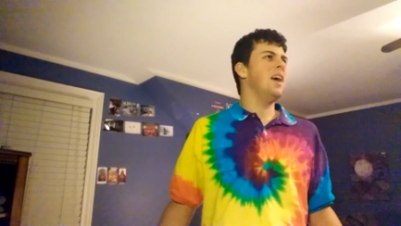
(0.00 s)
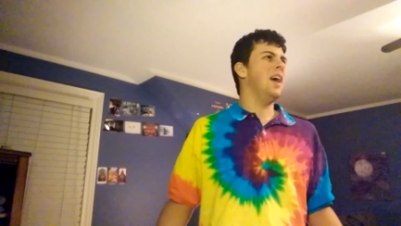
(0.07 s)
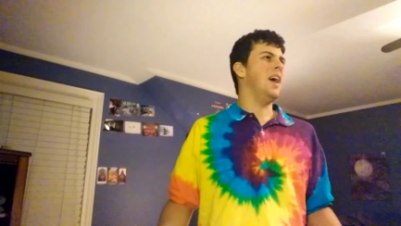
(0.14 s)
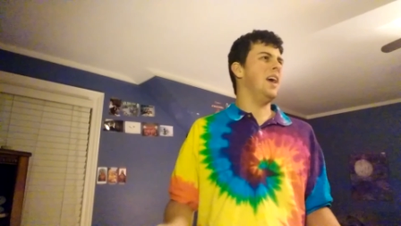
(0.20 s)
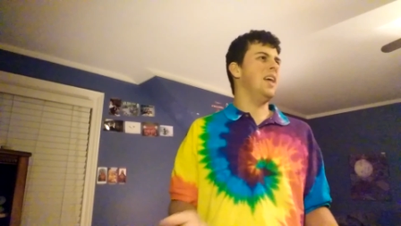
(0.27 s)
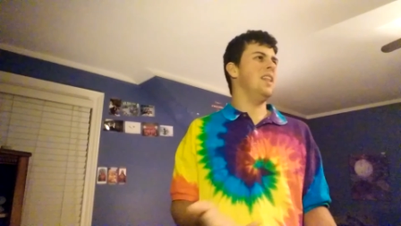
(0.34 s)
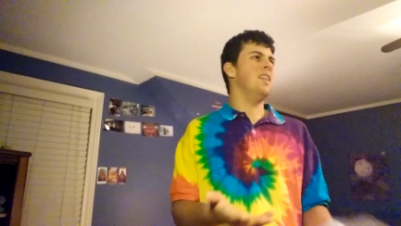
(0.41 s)

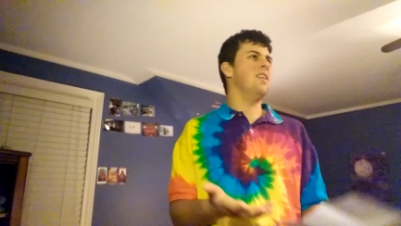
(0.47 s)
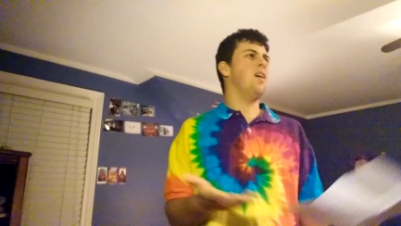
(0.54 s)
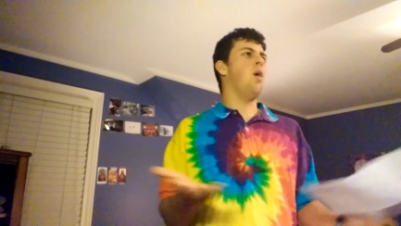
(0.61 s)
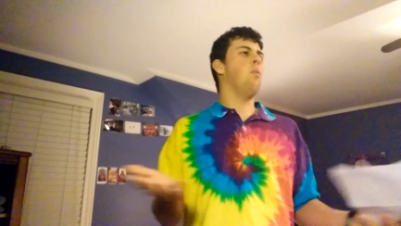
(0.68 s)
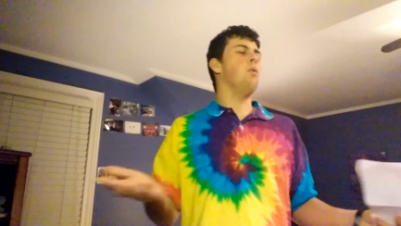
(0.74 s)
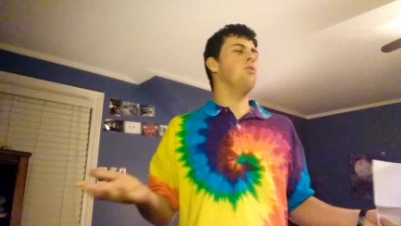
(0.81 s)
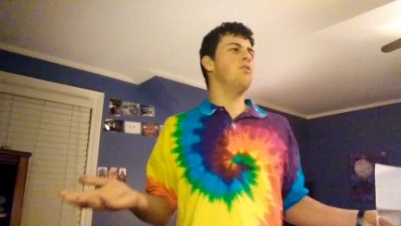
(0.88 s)
and
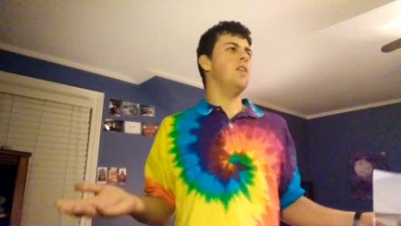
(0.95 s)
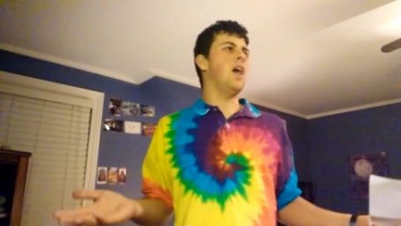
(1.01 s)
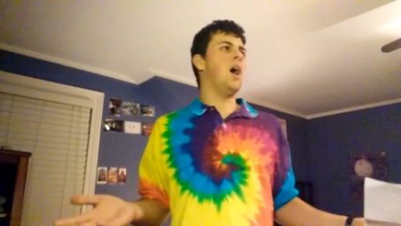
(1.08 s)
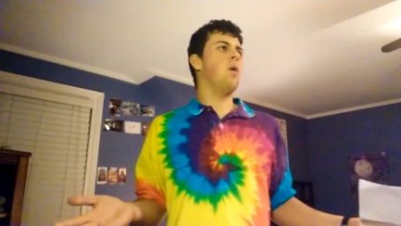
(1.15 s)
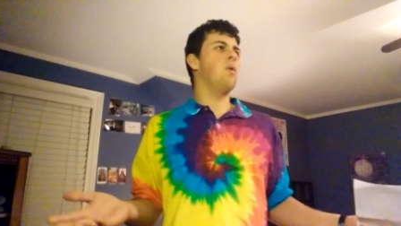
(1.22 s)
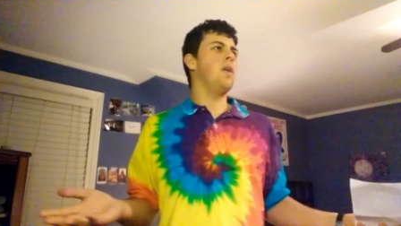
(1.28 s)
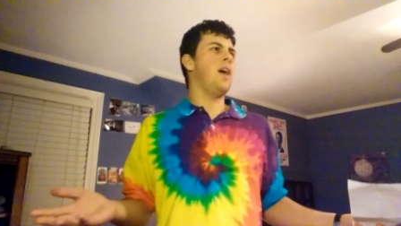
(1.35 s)
almost an
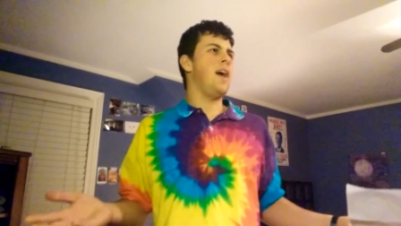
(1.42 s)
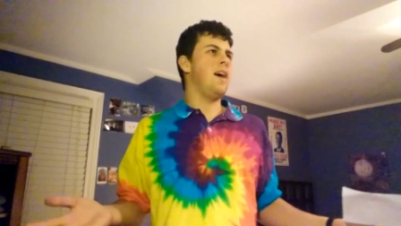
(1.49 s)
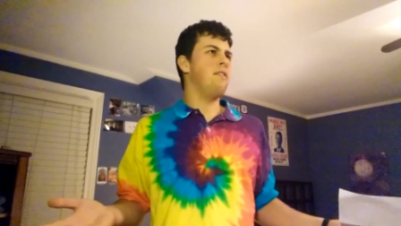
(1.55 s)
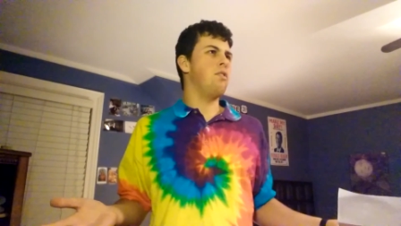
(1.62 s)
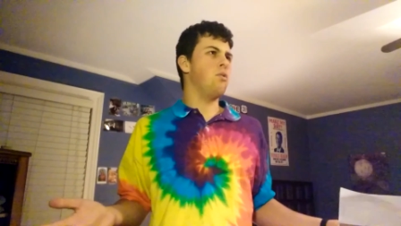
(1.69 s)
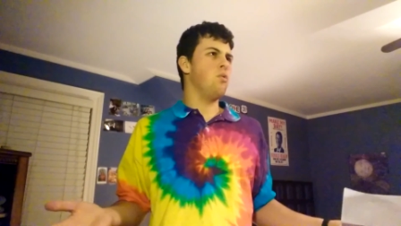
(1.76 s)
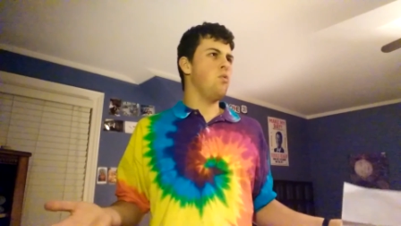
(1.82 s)
hour and a
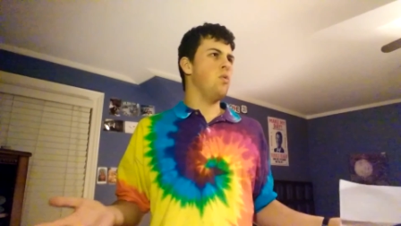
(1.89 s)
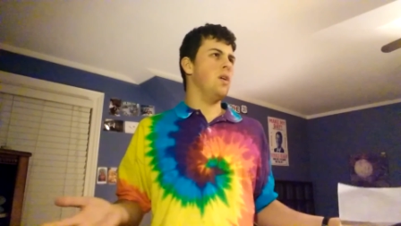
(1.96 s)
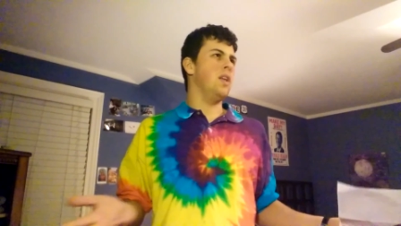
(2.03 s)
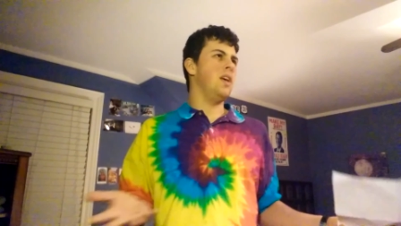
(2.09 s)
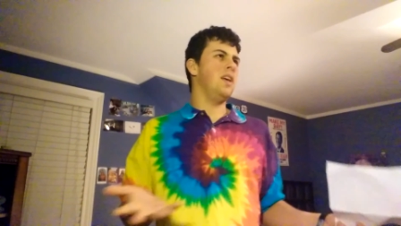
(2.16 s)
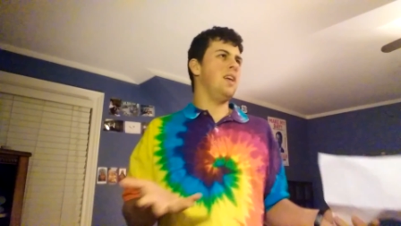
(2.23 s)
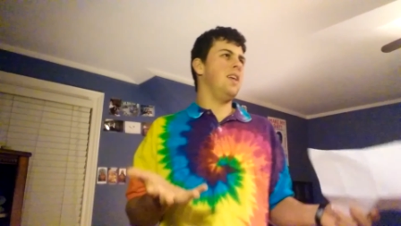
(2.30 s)
half through,
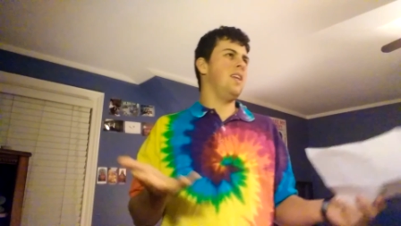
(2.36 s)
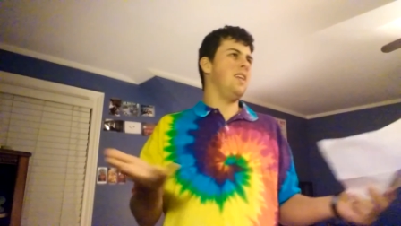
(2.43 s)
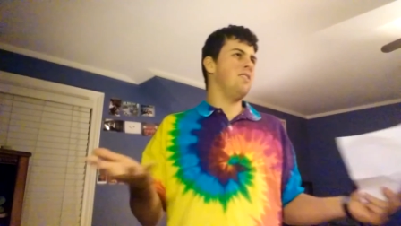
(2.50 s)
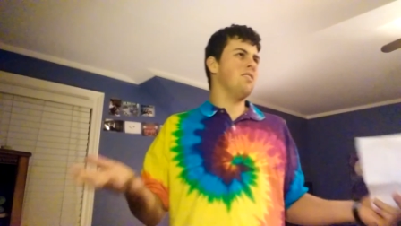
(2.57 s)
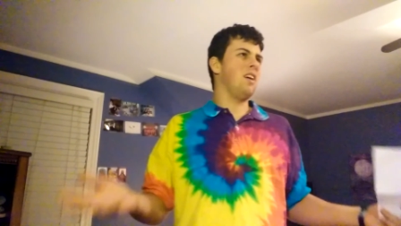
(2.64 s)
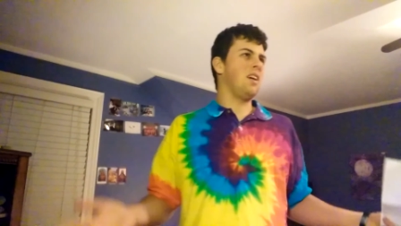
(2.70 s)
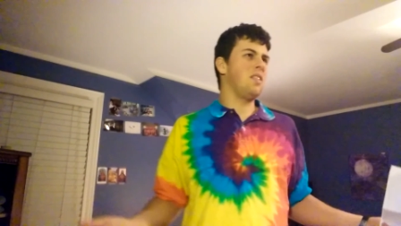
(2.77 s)
and and
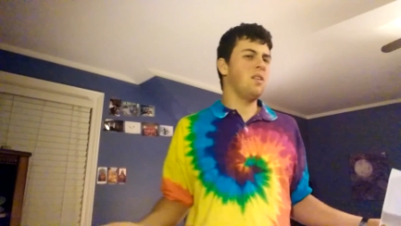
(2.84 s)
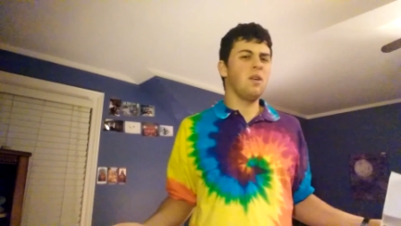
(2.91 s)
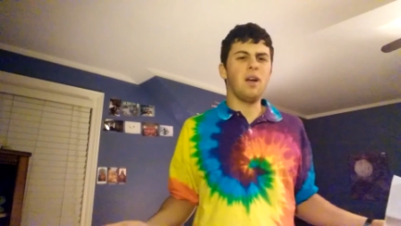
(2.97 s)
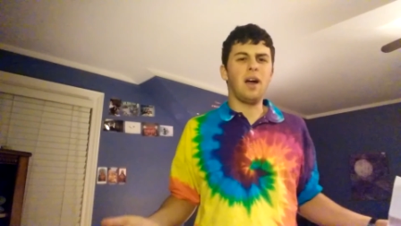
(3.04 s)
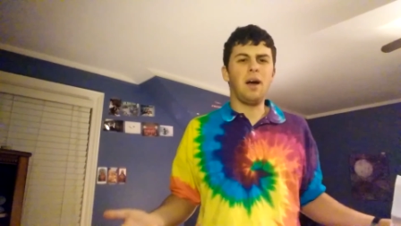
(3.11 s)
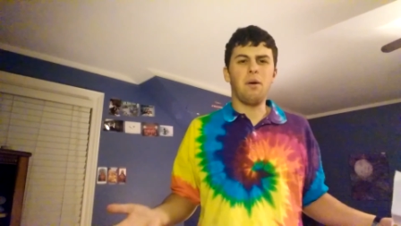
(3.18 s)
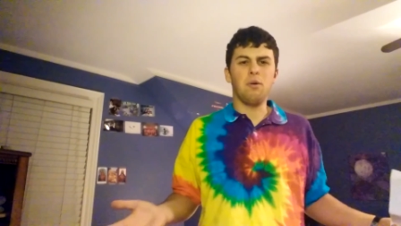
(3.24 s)
it's like
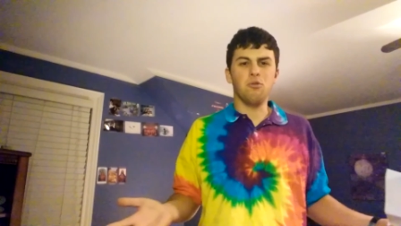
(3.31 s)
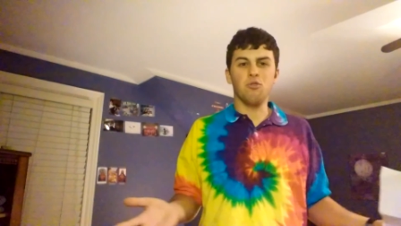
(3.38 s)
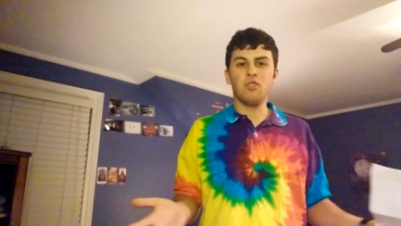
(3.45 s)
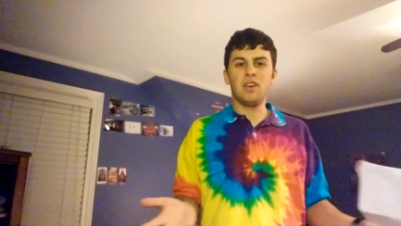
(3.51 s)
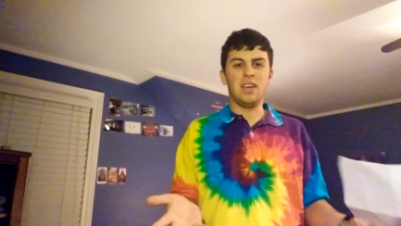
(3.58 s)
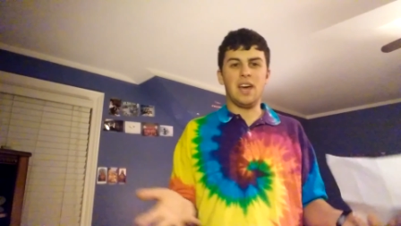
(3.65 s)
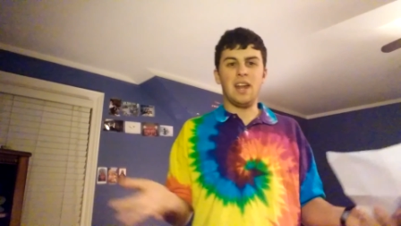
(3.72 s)
I was
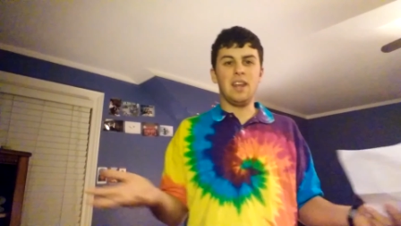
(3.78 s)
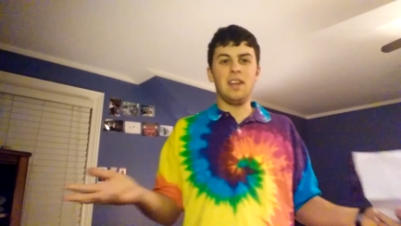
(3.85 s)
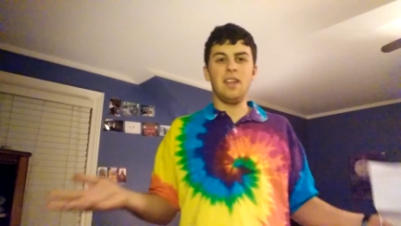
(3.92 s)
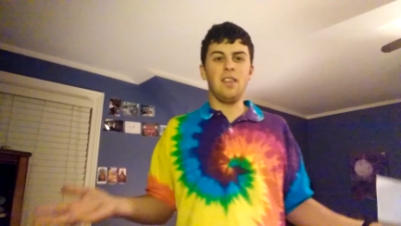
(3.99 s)
looking at it,